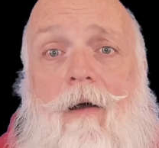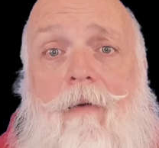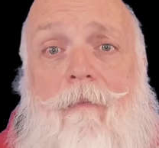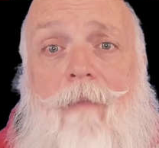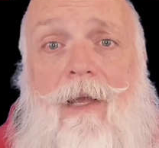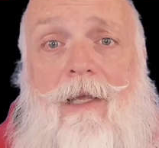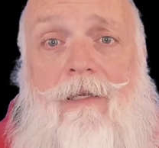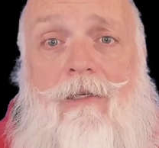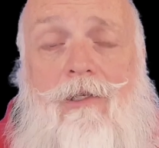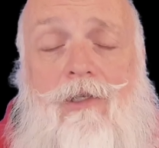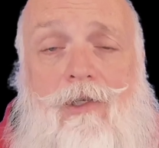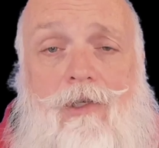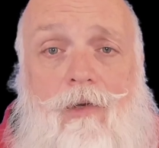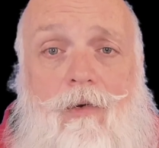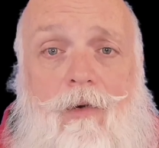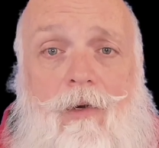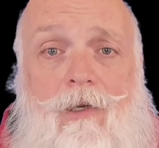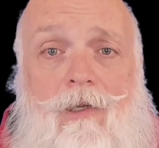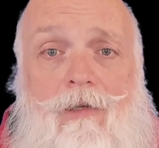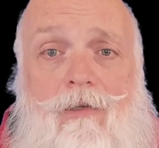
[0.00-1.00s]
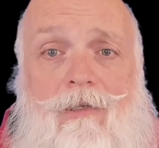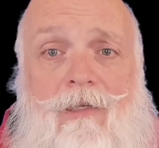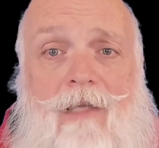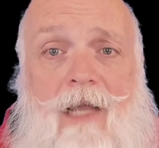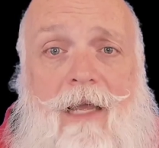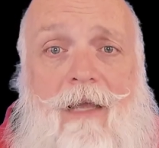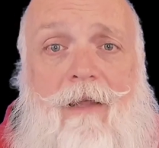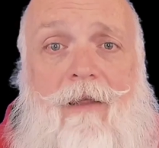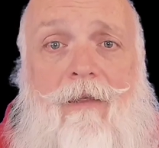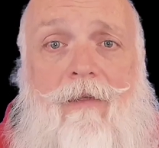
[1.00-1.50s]
make sure you
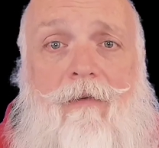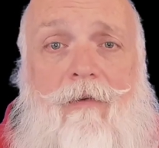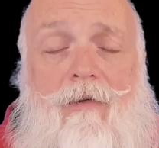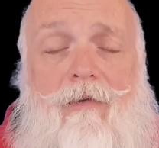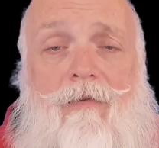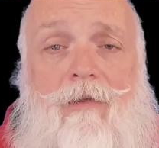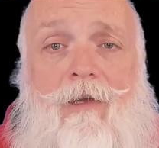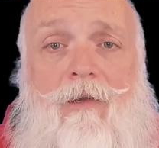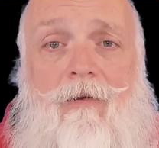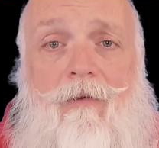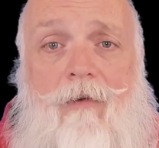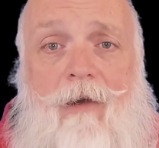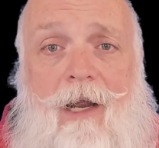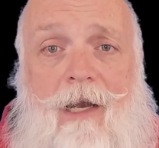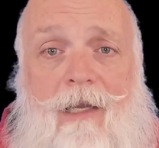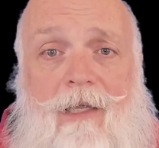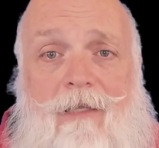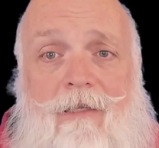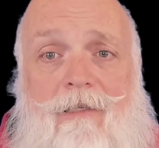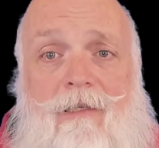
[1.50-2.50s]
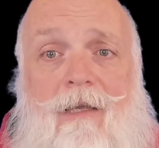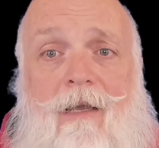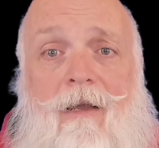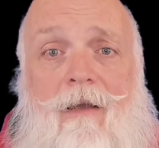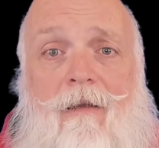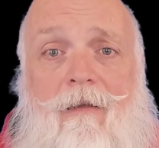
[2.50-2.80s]
stay through the credits.